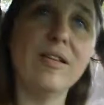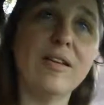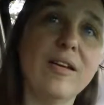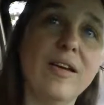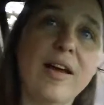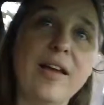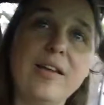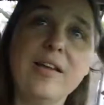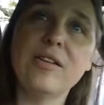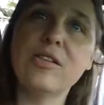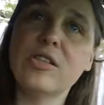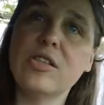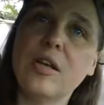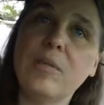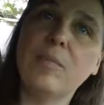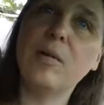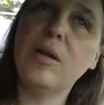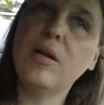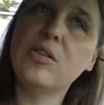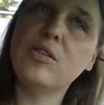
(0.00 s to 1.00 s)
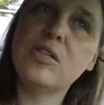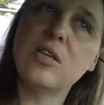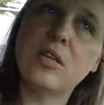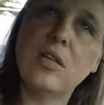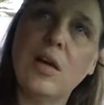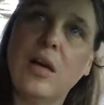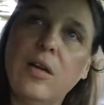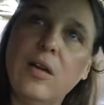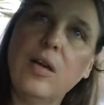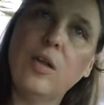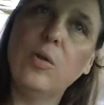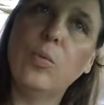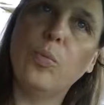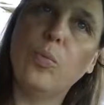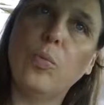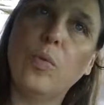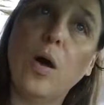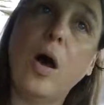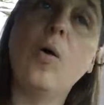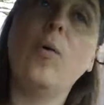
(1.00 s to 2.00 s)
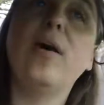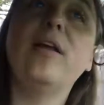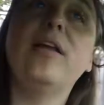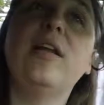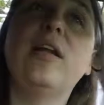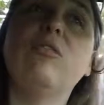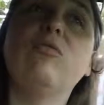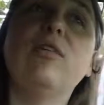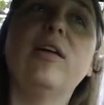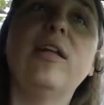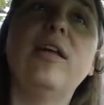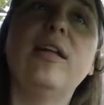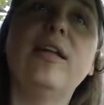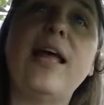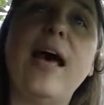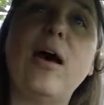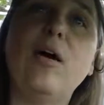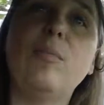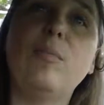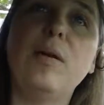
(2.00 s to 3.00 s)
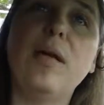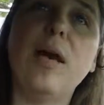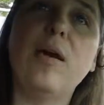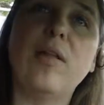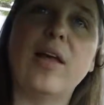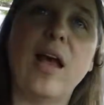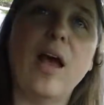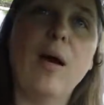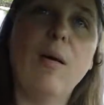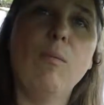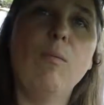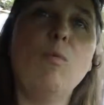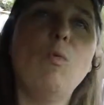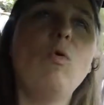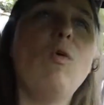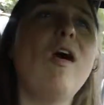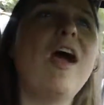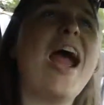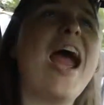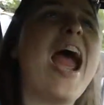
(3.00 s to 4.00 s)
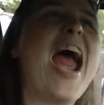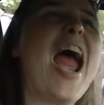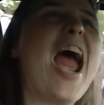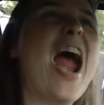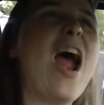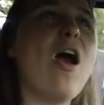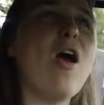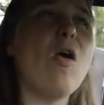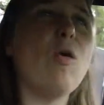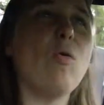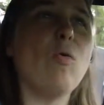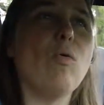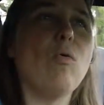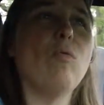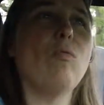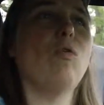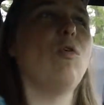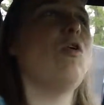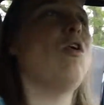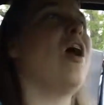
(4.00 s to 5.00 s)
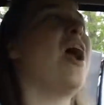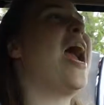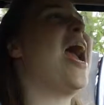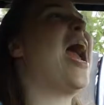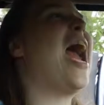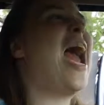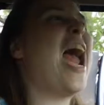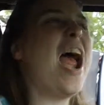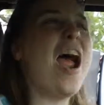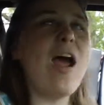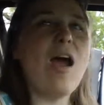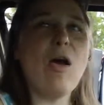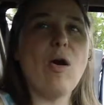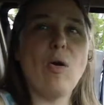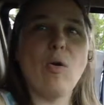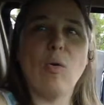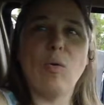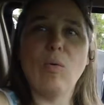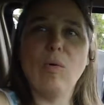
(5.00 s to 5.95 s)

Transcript: I did something else. I did a really loud meow, like, meow, meow.